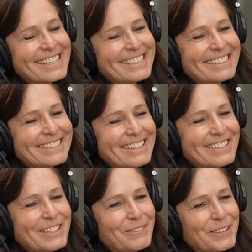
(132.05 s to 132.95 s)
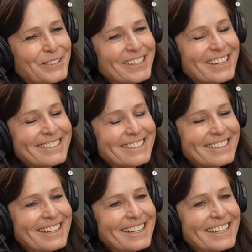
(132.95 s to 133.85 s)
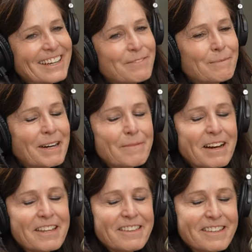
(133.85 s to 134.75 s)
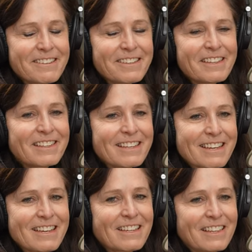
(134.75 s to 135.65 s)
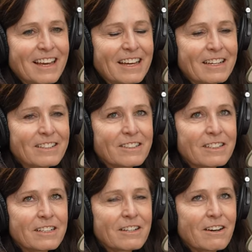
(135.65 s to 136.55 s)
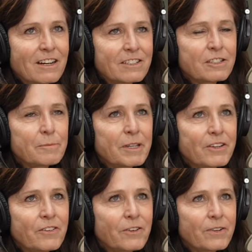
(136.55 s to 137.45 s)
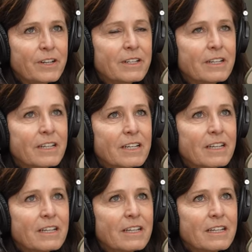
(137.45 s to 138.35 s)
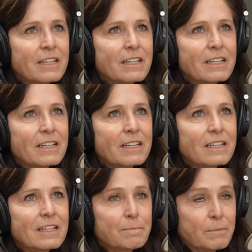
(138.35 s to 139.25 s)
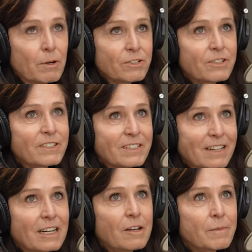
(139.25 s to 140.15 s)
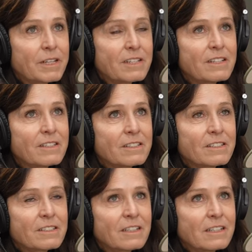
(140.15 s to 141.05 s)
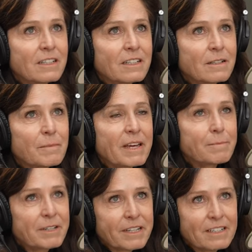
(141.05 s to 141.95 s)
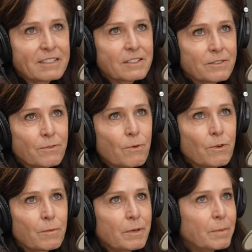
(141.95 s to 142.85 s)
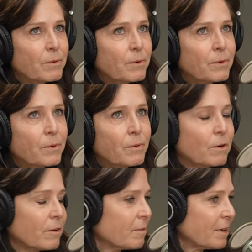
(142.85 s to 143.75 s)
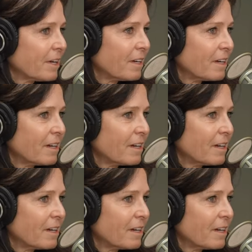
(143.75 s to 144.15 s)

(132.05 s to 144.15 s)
it's not terribly organized like that my i think the thing that causes me to do it most of the time is and because it's for the people who work for me